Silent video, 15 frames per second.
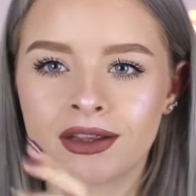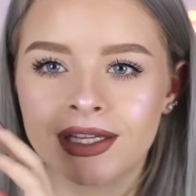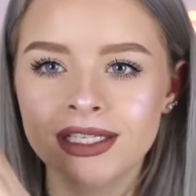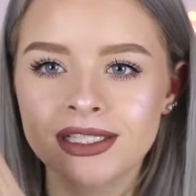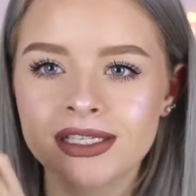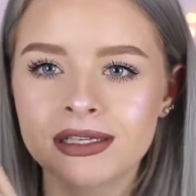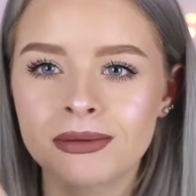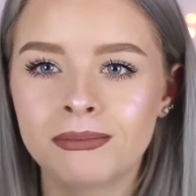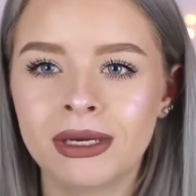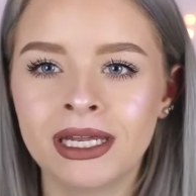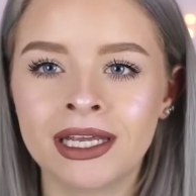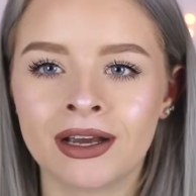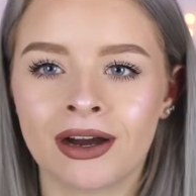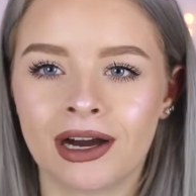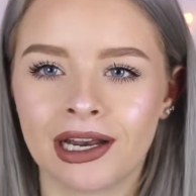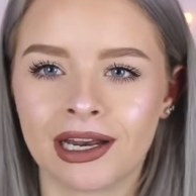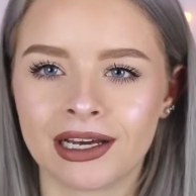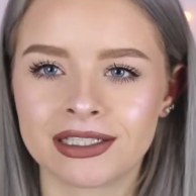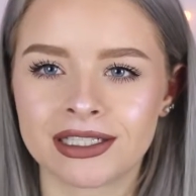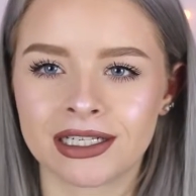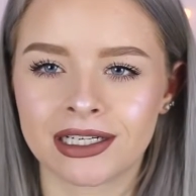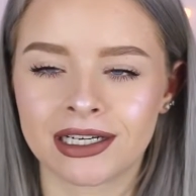this is a mini
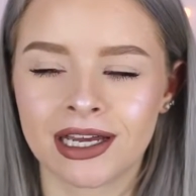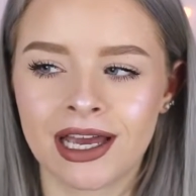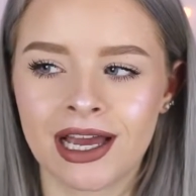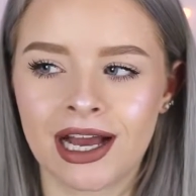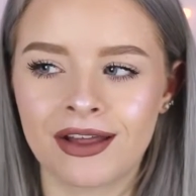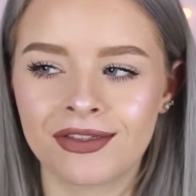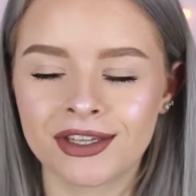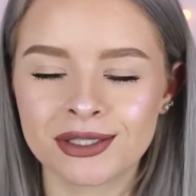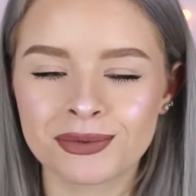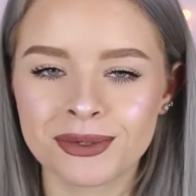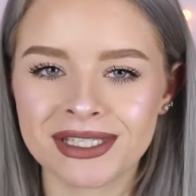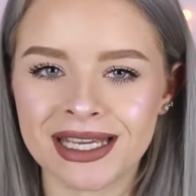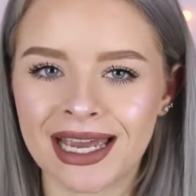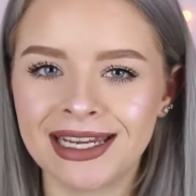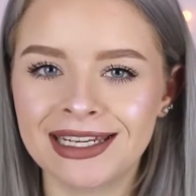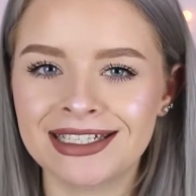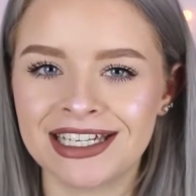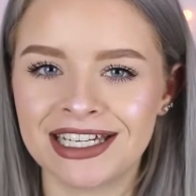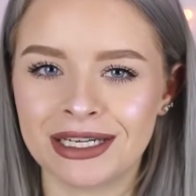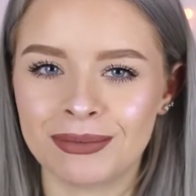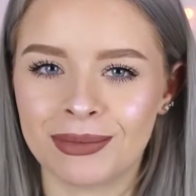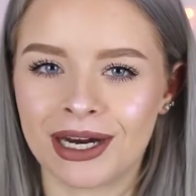highlighter and this was
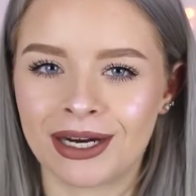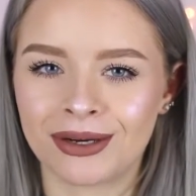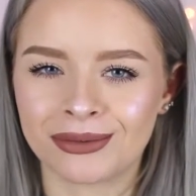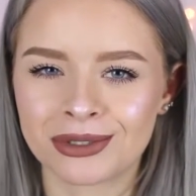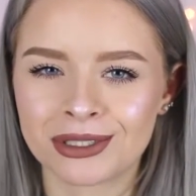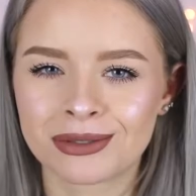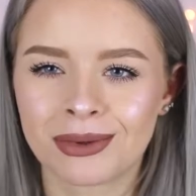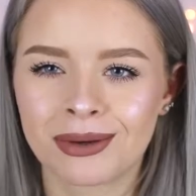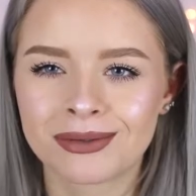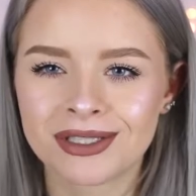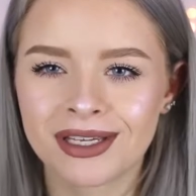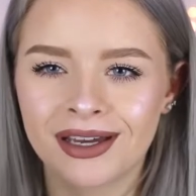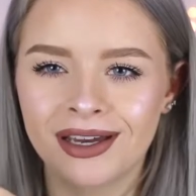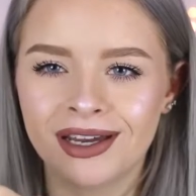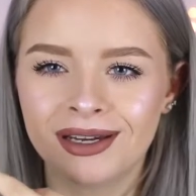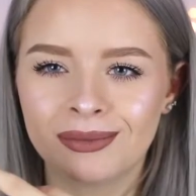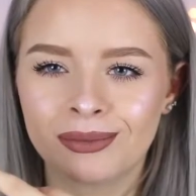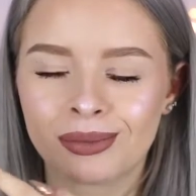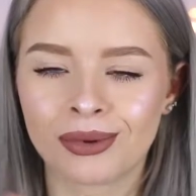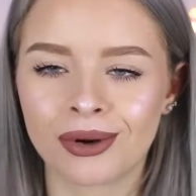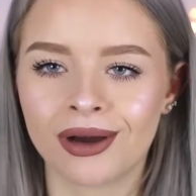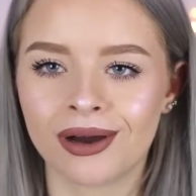£18 so I was like
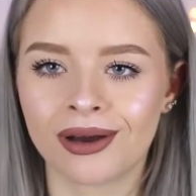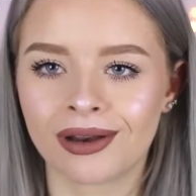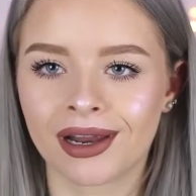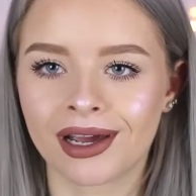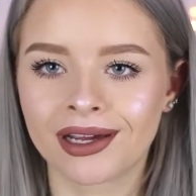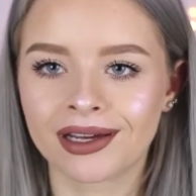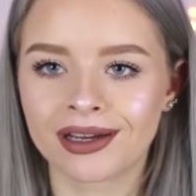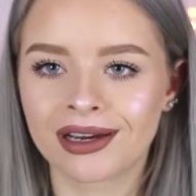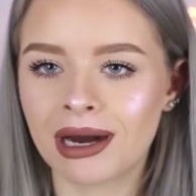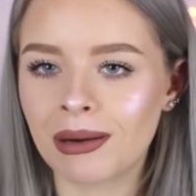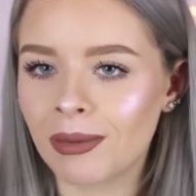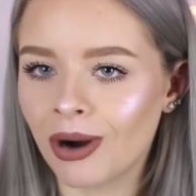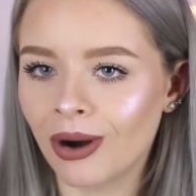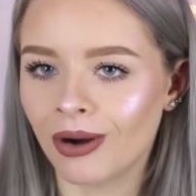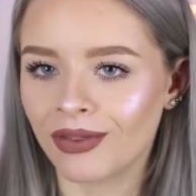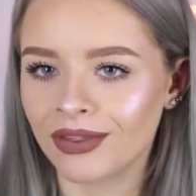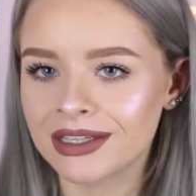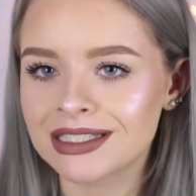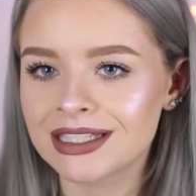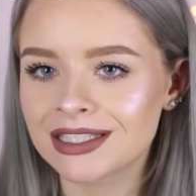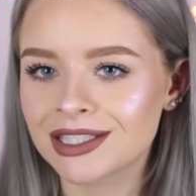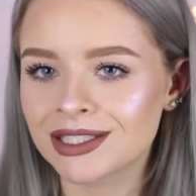bruh like come on
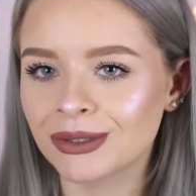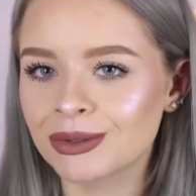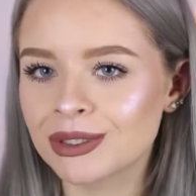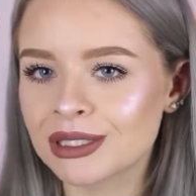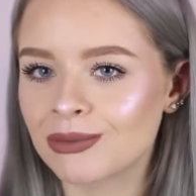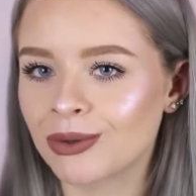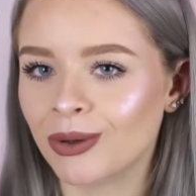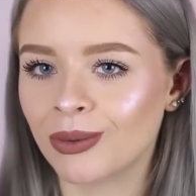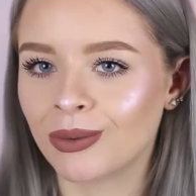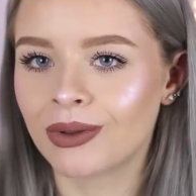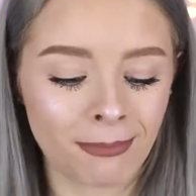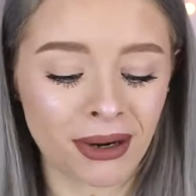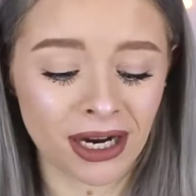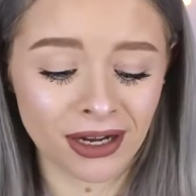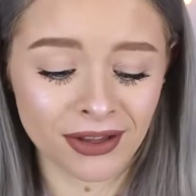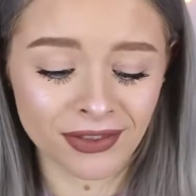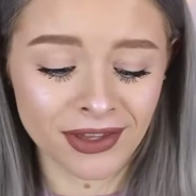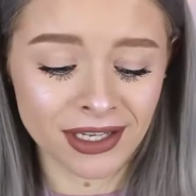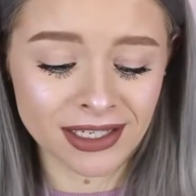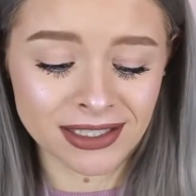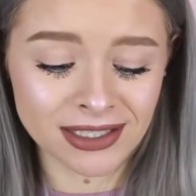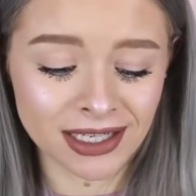this is so small but
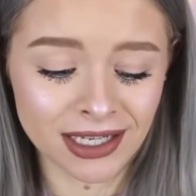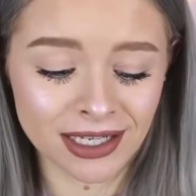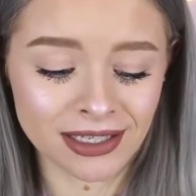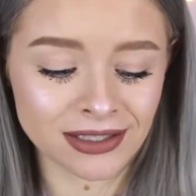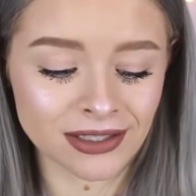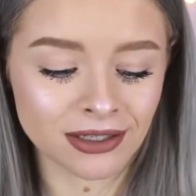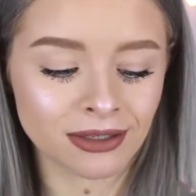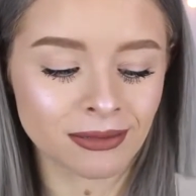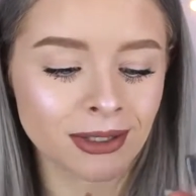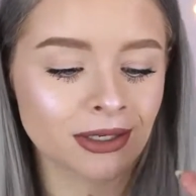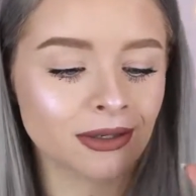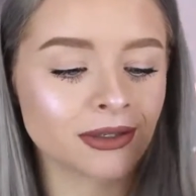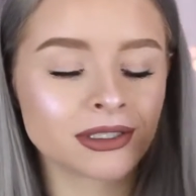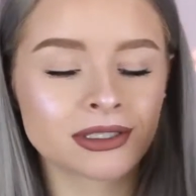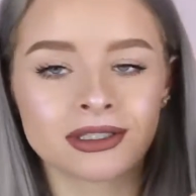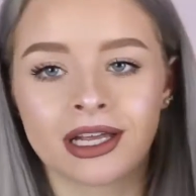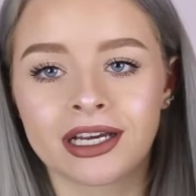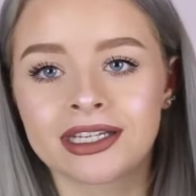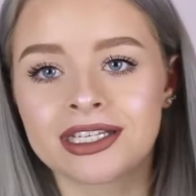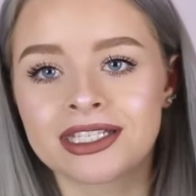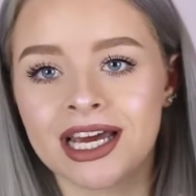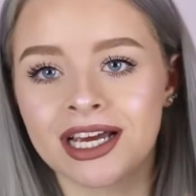this is oh my god
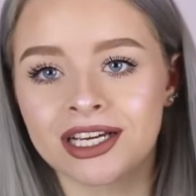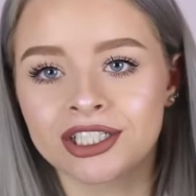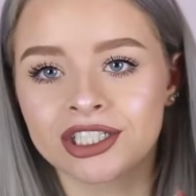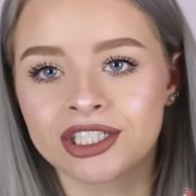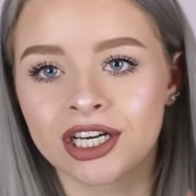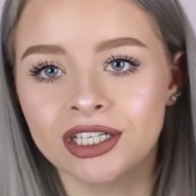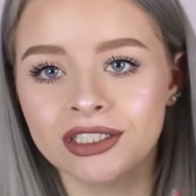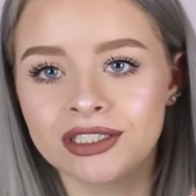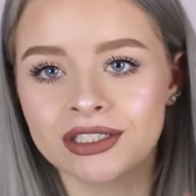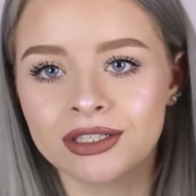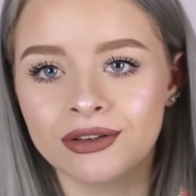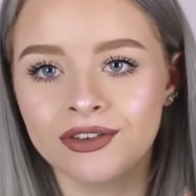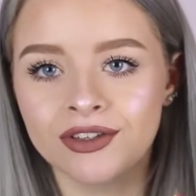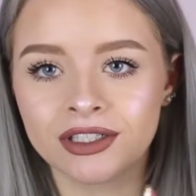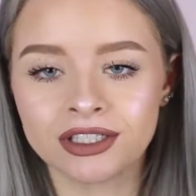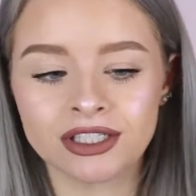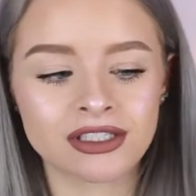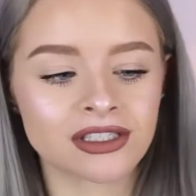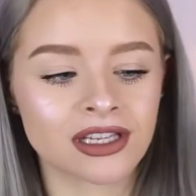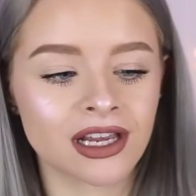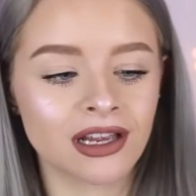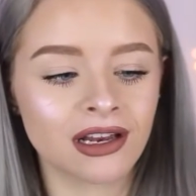like the texture don't know if you can
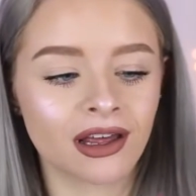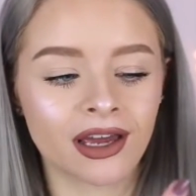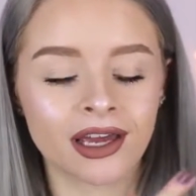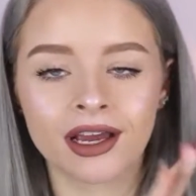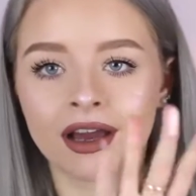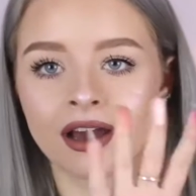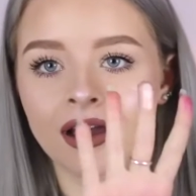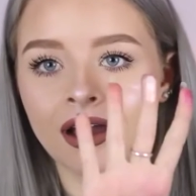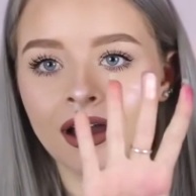just see like